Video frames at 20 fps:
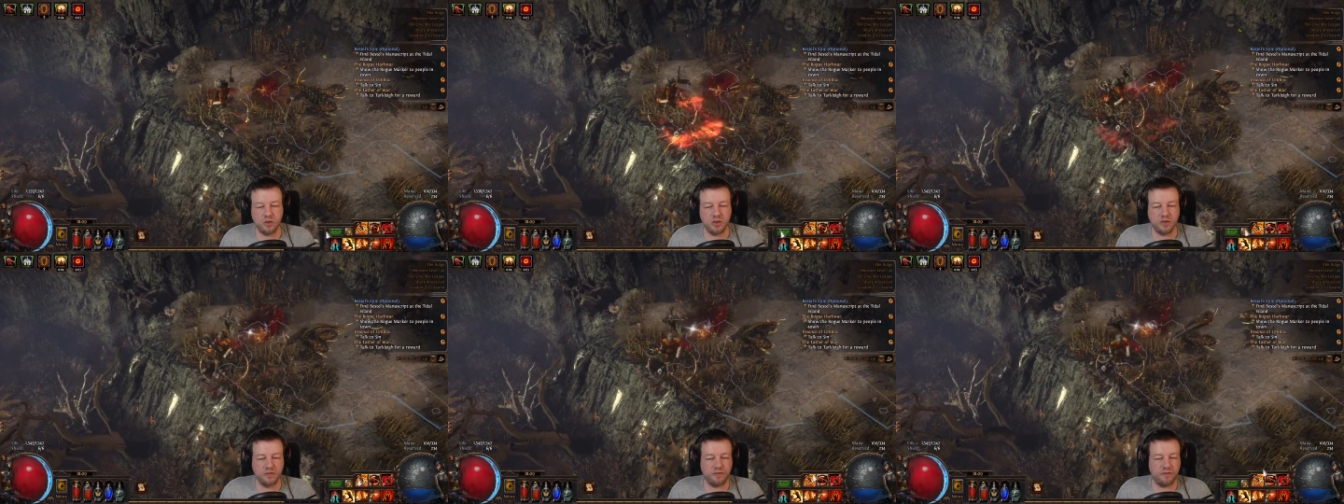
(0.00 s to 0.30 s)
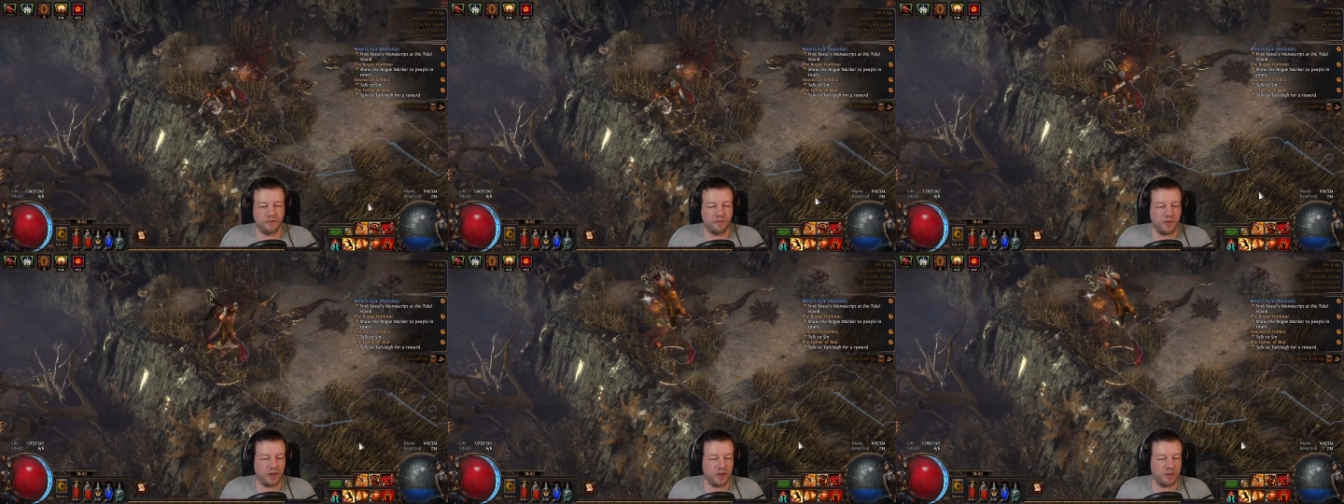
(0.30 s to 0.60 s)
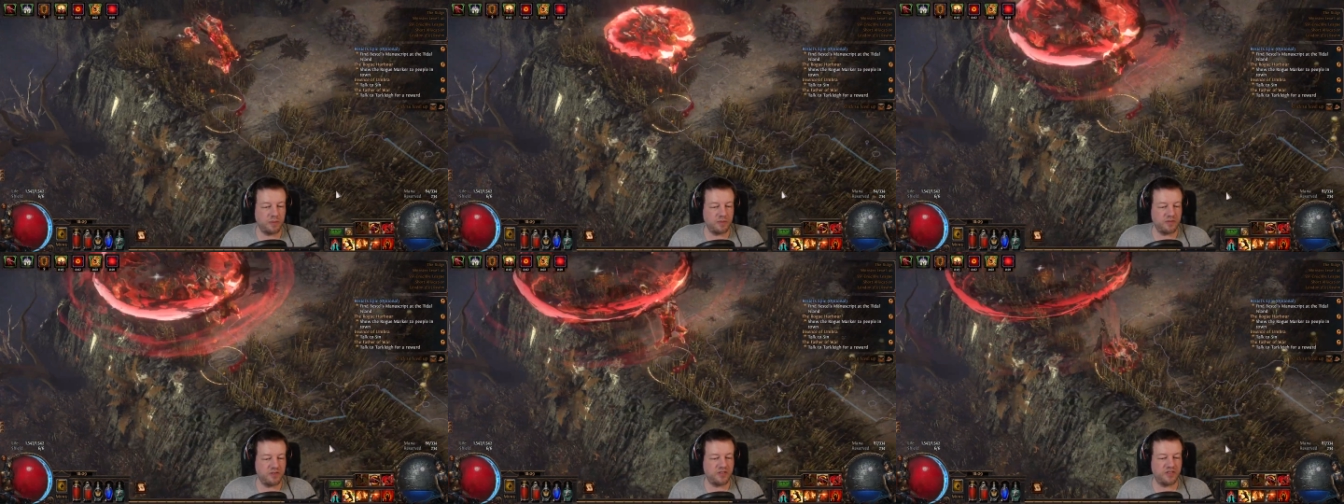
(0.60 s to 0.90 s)
of
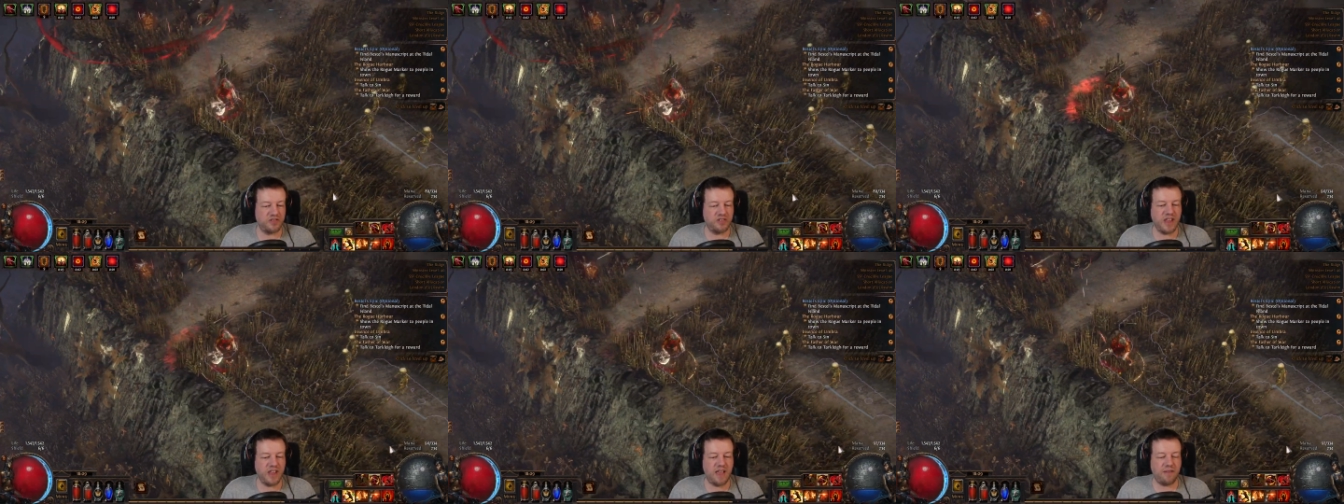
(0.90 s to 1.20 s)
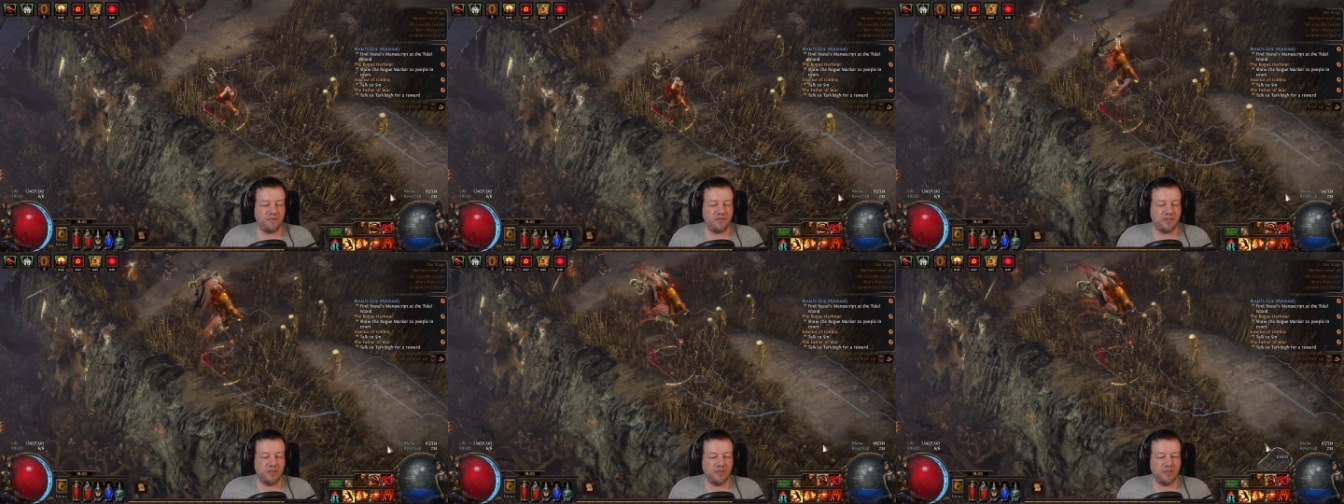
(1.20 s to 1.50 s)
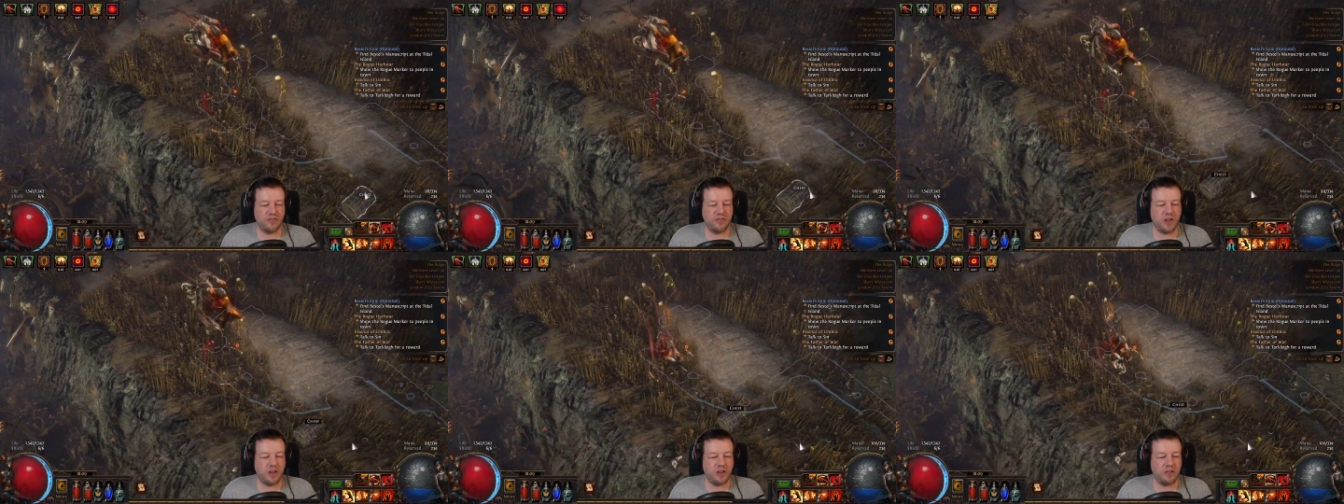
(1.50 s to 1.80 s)
staffs at the
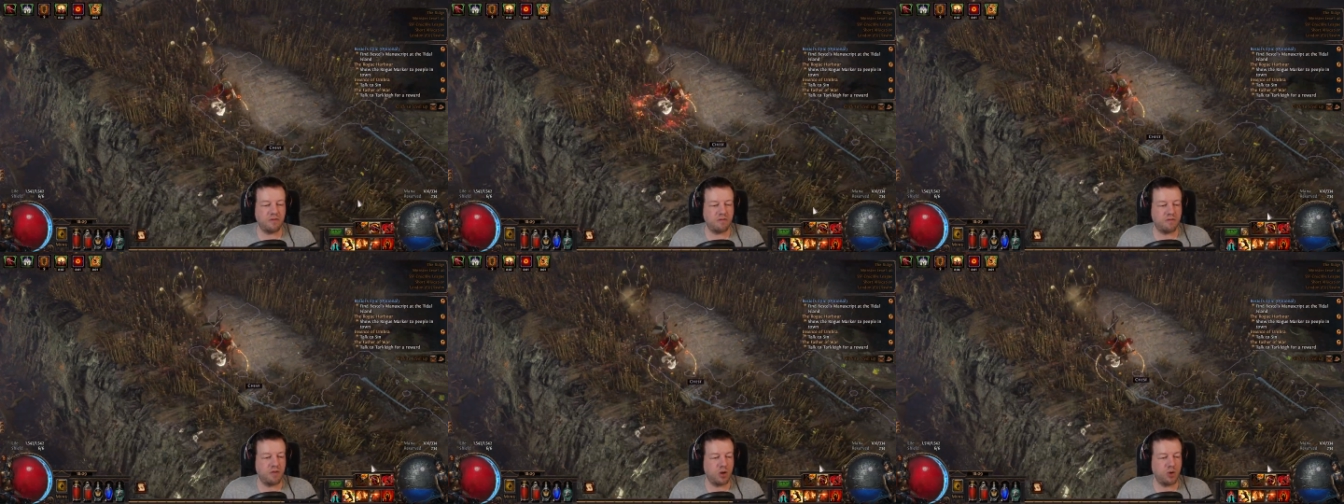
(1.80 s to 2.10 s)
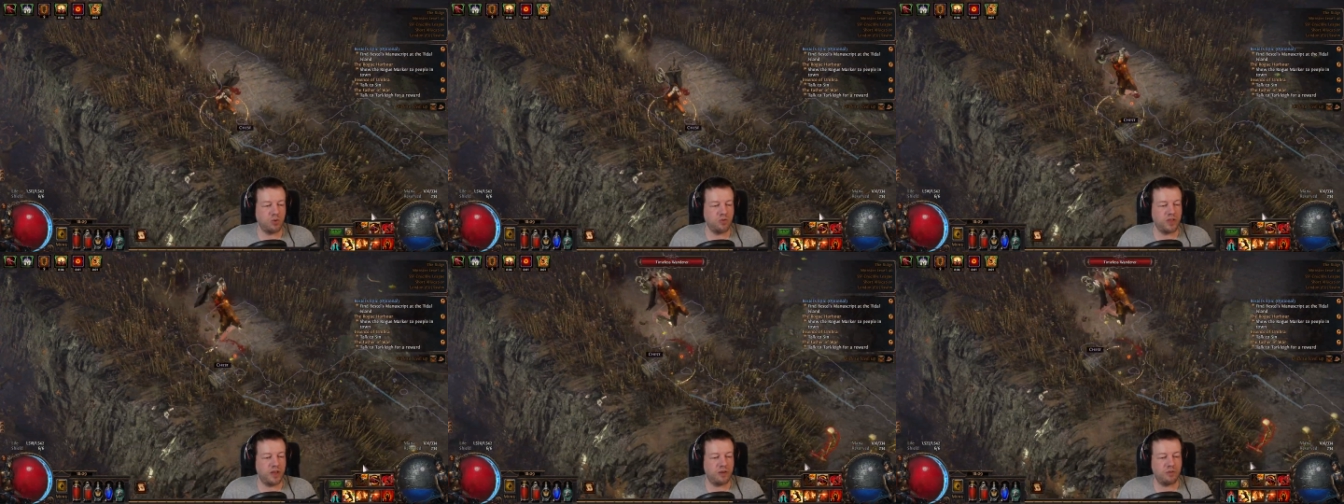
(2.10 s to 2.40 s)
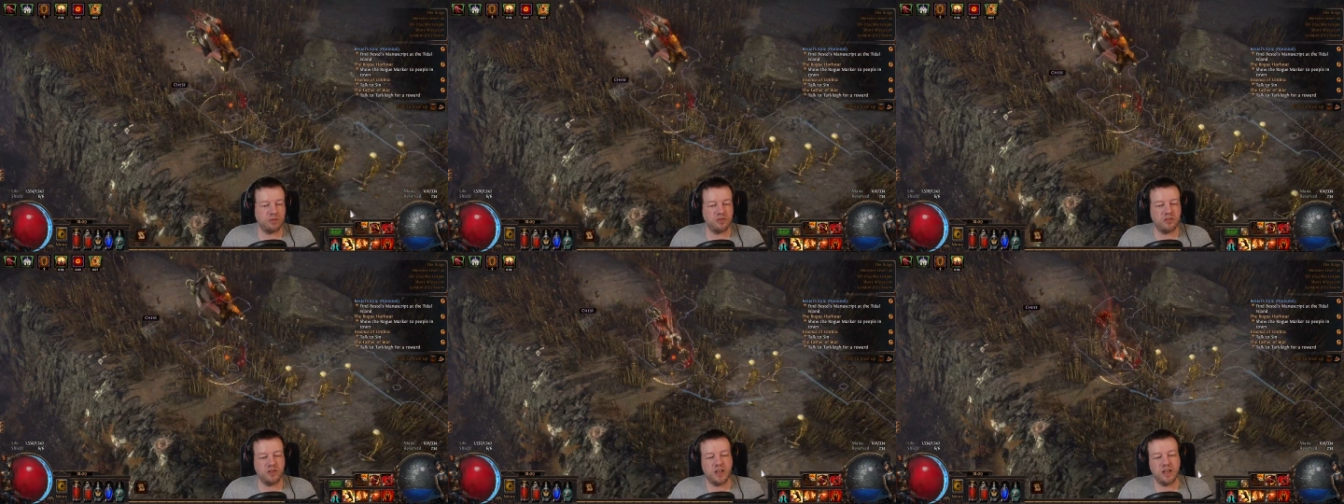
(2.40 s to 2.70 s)
side of the road. That will
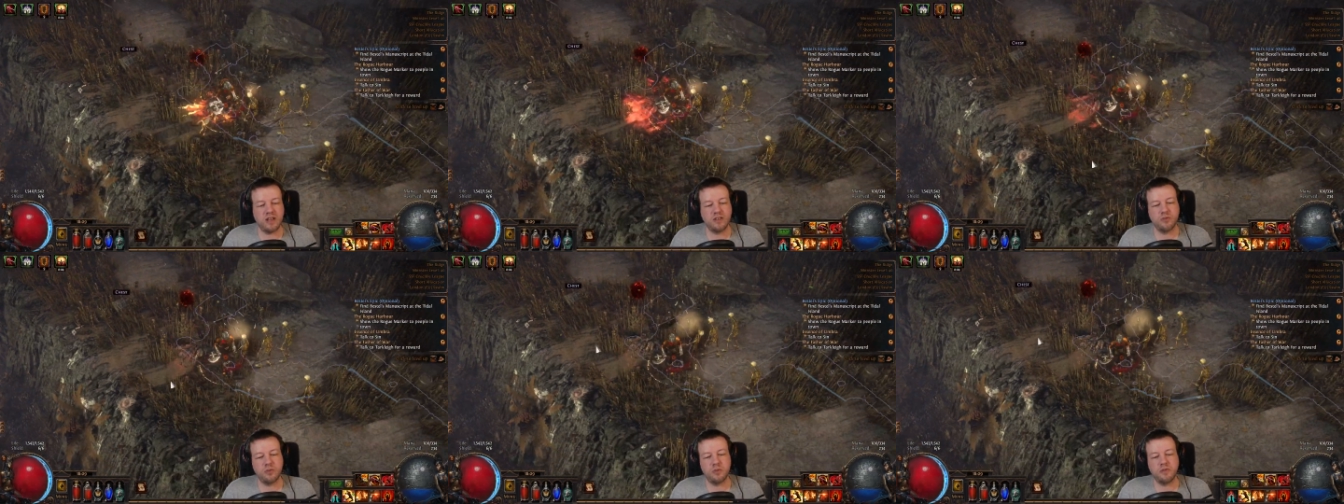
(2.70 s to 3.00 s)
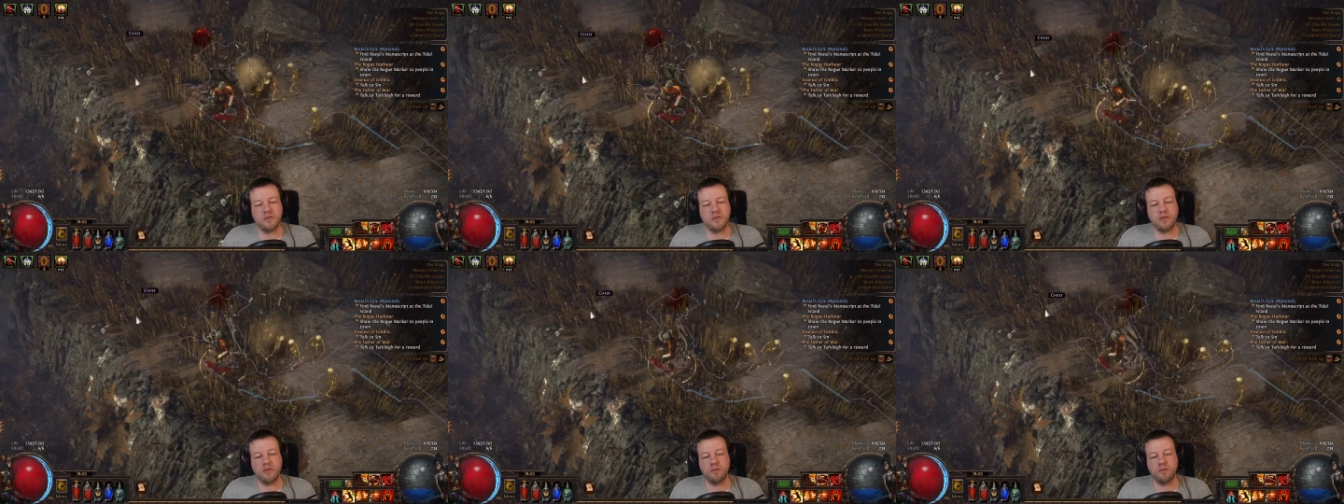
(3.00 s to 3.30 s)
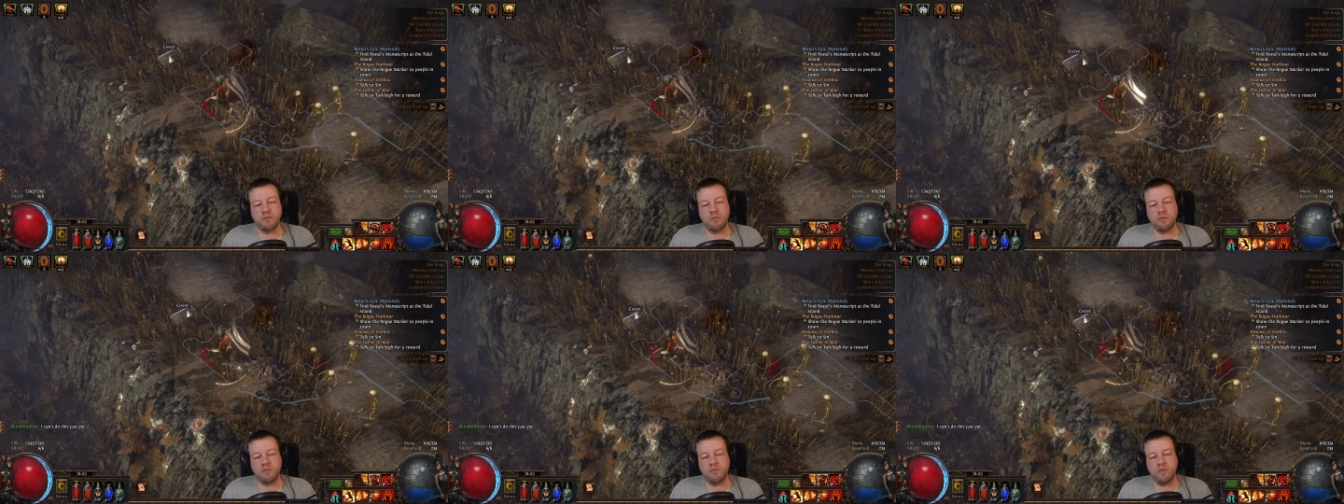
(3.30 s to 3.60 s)
tell us we're in the
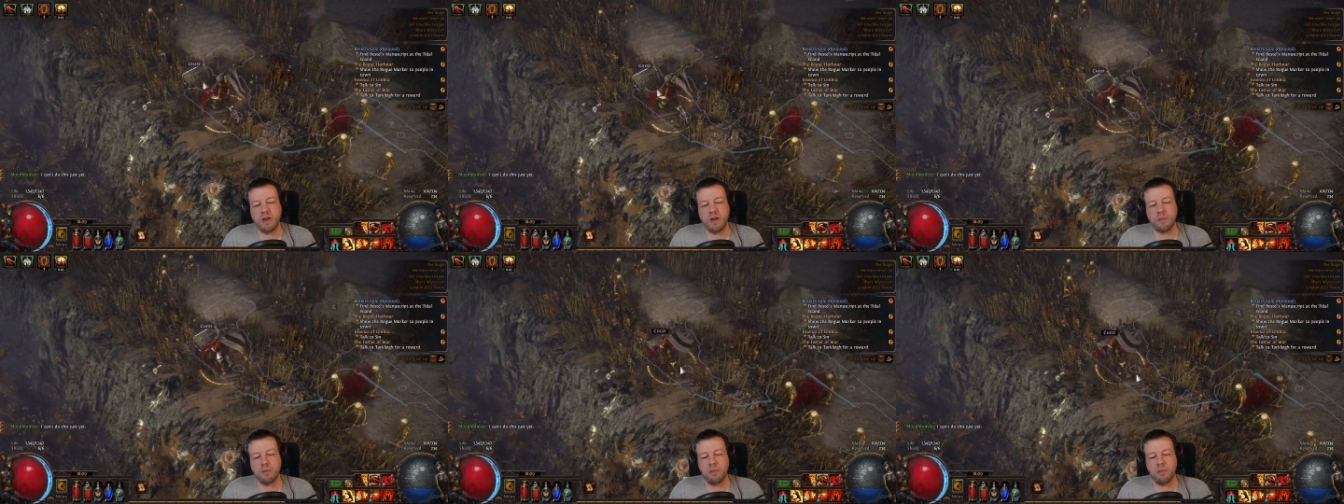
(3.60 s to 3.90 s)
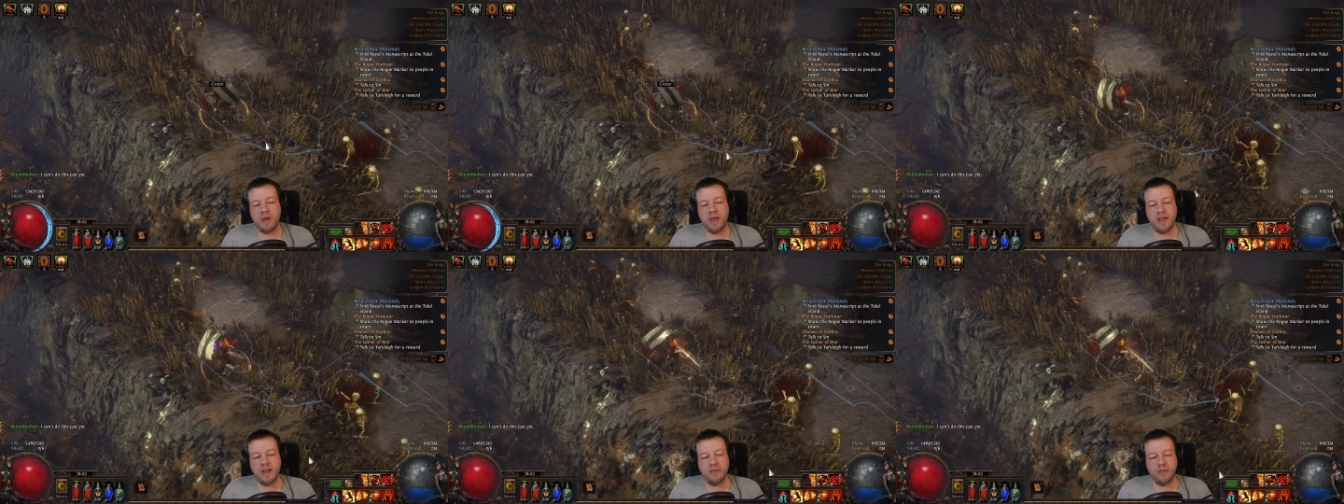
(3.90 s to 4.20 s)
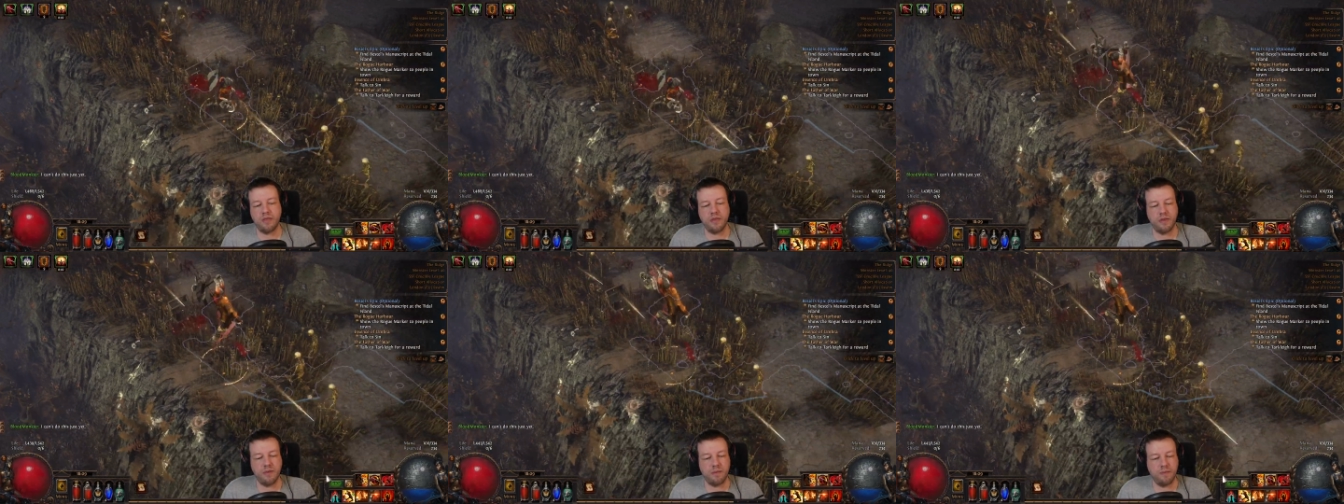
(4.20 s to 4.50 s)
right path.